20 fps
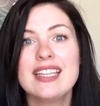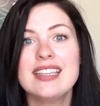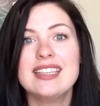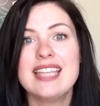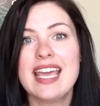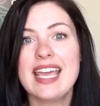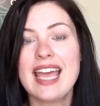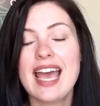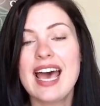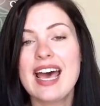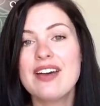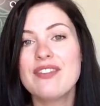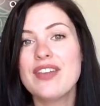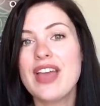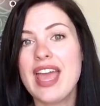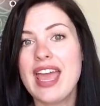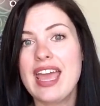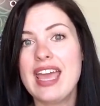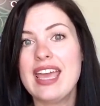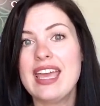They have
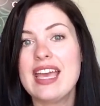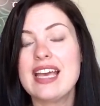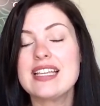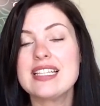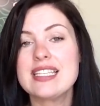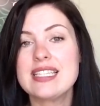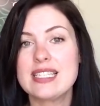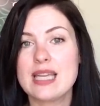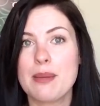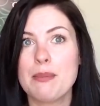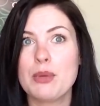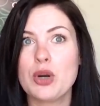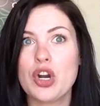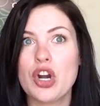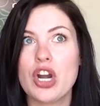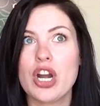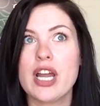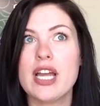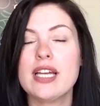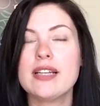a
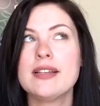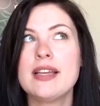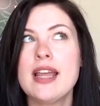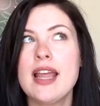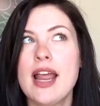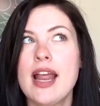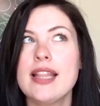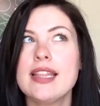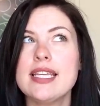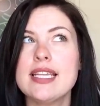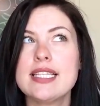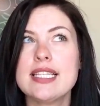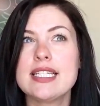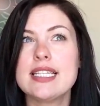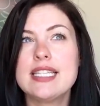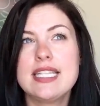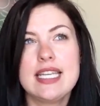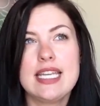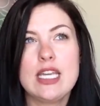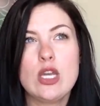summer, I think it's a
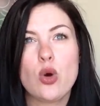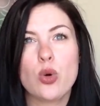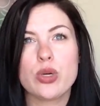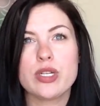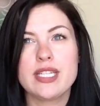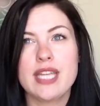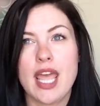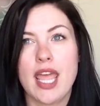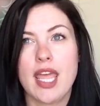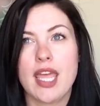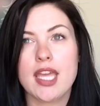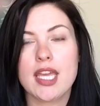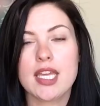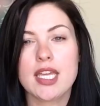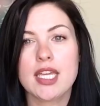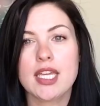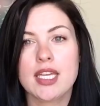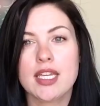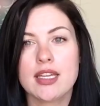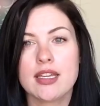tea or
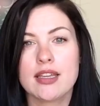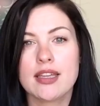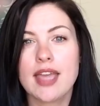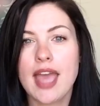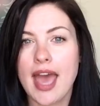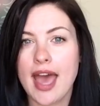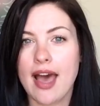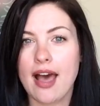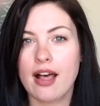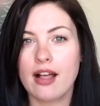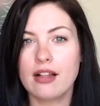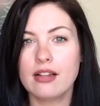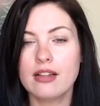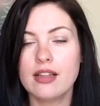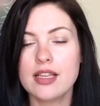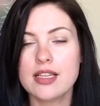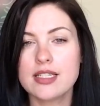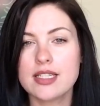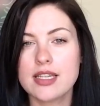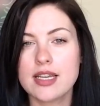tank, KAL
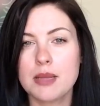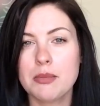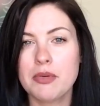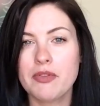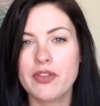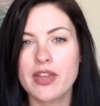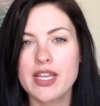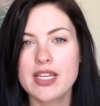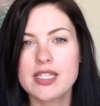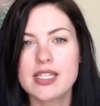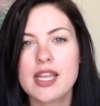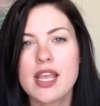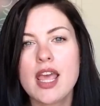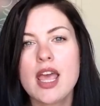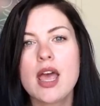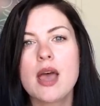is the name of it.